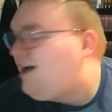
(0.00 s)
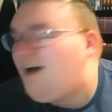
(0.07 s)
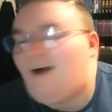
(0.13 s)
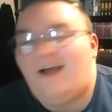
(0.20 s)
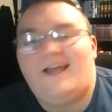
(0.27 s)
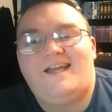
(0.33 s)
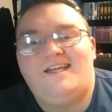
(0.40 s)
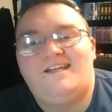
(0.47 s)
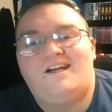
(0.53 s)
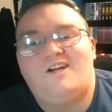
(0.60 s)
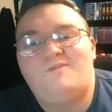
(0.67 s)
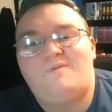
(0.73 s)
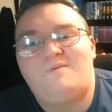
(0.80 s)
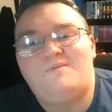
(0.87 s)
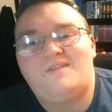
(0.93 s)

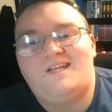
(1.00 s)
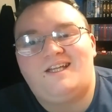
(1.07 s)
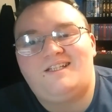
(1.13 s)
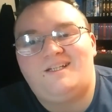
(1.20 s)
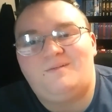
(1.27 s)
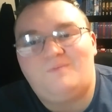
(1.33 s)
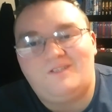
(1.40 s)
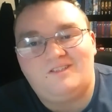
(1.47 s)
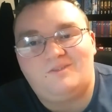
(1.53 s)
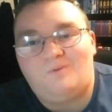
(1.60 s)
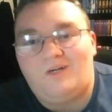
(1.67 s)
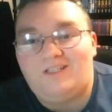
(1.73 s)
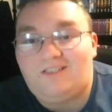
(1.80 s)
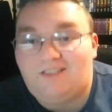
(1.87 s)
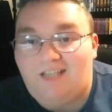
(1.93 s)
remember that it was
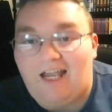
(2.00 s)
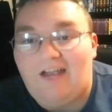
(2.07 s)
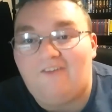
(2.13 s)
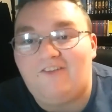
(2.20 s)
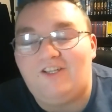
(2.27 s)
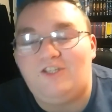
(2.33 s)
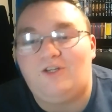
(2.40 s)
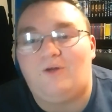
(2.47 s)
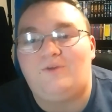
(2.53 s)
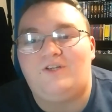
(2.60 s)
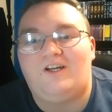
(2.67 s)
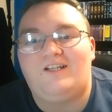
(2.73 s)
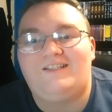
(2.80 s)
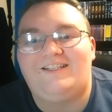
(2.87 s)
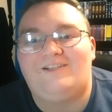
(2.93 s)
quite scary, you know,
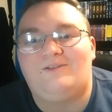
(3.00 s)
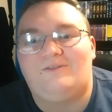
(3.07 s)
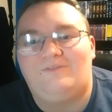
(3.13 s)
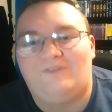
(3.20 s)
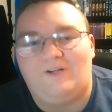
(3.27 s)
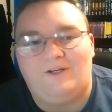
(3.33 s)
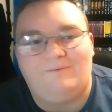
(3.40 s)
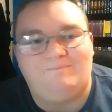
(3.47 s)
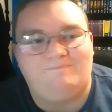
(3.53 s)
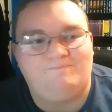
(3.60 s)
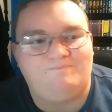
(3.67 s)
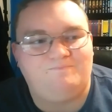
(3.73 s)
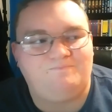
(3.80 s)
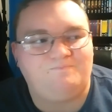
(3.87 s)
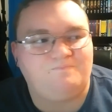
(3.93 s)
the idea of
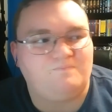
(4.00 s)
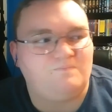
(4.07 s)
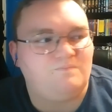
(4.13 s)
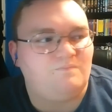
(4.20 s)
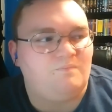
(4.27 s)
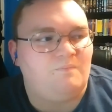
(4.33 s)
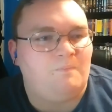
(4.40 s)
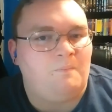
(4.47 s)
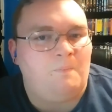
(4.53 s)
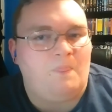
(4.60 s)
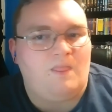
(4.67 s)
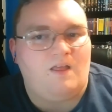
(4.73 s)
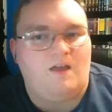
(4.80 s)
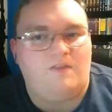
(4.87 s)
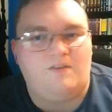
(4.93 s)

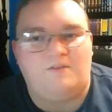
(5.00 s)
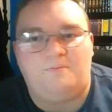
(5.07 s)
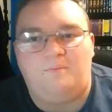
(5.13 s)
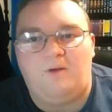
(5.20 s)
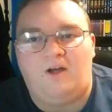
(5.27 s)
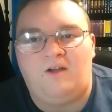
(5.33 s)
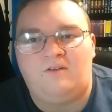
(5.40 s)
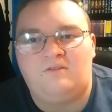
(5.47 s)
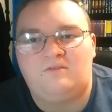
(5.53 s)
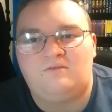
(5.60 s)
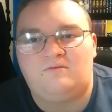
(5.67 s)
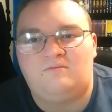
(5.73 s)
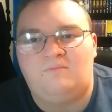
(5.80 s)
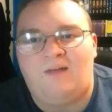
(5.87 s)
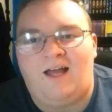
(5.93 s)
this burnt
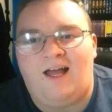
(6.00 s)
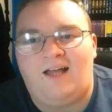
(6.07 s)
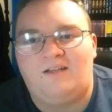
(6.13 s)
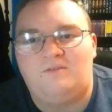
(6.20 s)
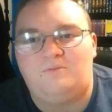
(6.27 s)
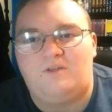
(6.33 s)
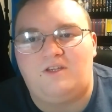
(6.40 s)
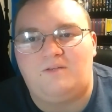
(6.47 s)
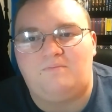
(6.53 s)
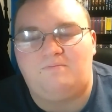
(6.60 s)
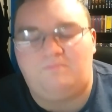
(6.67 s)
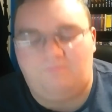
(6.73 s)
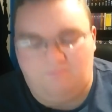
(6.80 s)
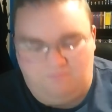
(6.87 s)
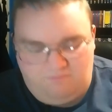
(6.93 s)
man with a
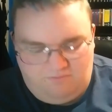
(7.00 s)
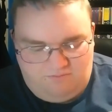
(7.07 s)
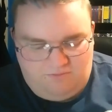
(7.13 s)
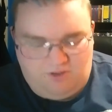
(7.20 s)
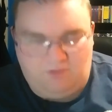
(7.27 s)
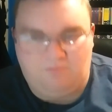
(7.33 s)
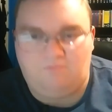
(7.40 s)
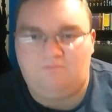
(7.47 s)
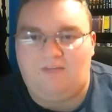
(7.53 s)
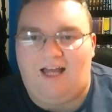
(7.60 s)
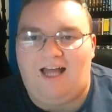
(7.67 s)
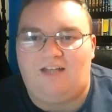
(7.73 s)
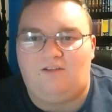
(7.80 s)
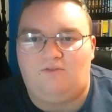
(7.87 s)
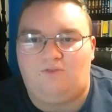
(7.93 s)

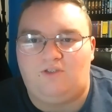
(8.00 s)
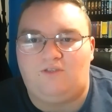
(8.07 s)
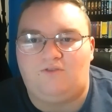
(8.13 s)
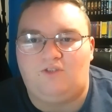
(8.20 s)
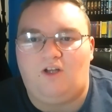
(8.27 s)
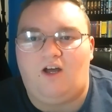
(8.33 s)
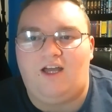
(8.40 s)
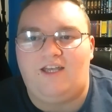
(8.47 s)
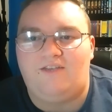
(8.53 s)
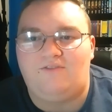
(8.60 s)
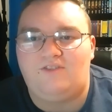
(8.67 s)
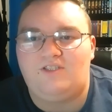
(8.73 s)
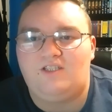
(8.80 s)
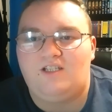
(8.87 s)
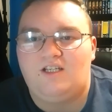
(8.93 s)
handful of
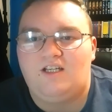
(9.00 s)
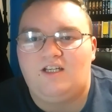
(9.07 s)
knives